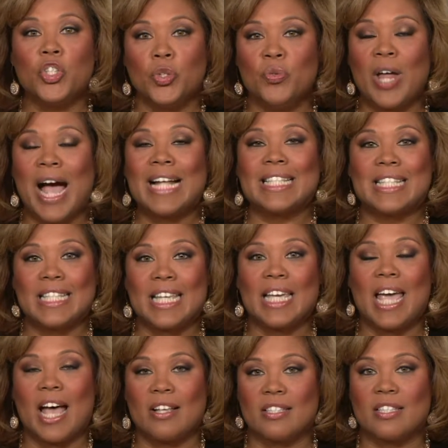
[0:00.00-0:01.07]
do not see
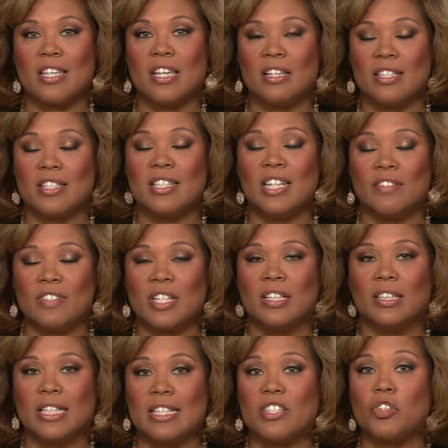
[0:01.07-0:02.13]
how Steve
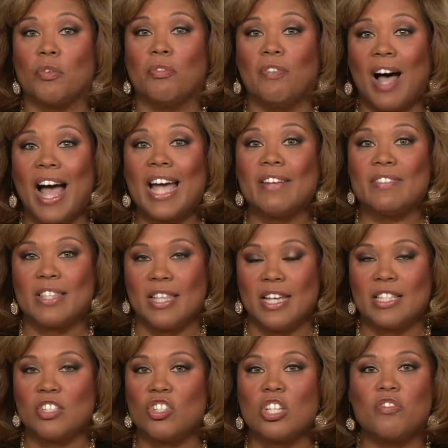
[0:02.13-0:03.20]
Scalise survives
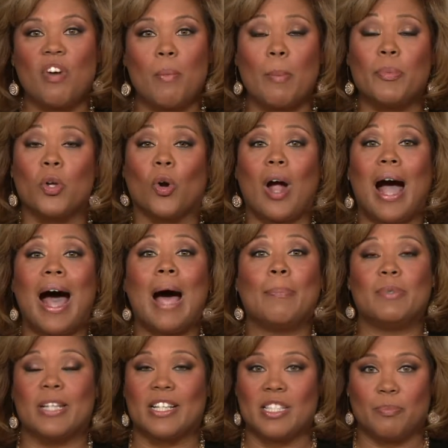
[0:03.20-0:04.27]
this, just from a pure
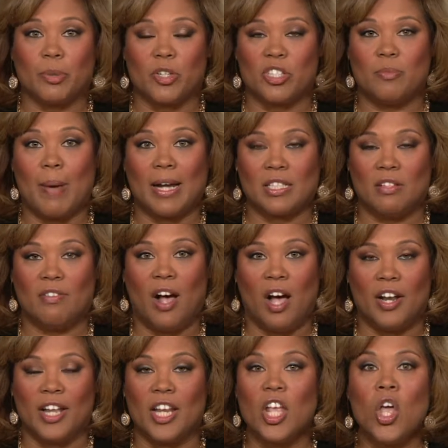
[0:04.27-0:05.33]
optics perspective
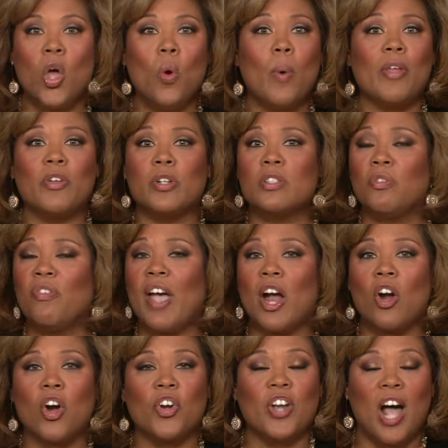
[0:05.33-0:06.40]
on it. Whether it's
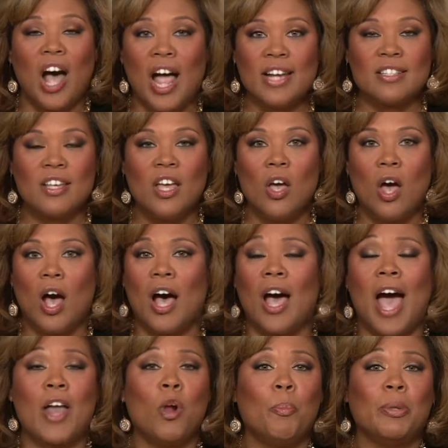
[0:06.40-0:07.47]
fair or not,
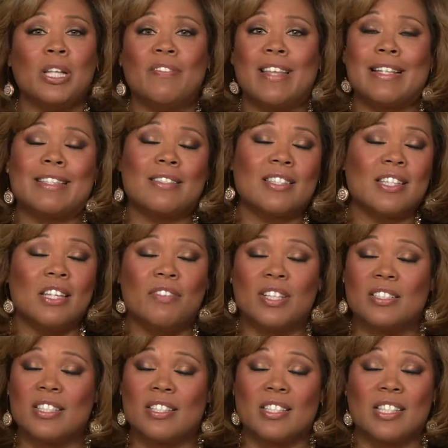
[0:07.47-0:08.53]
I don't believe that Steve
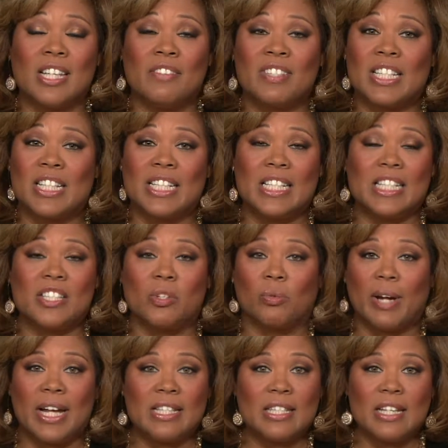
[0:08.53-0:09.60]
Scalise is a
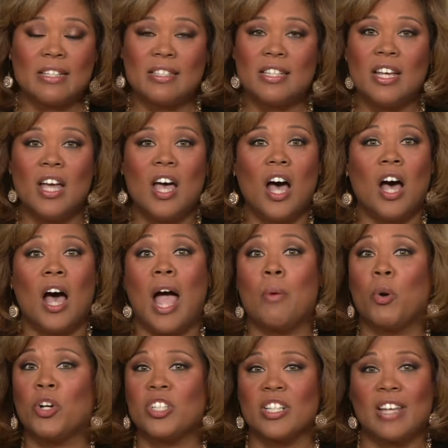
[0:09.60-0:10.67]
racist. I
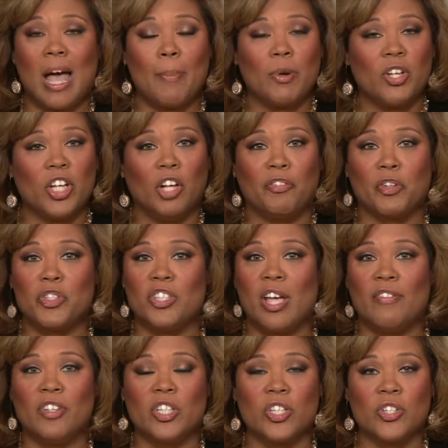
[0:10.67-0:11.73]
worked on Capitol Hill for
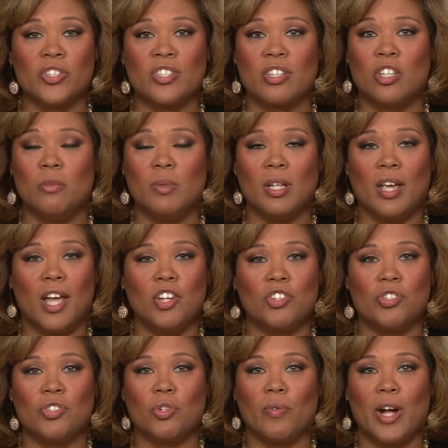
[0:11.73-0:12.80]
7 years as a
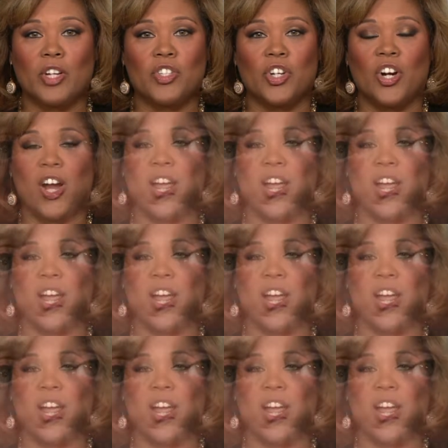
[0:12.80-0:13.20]
communications director,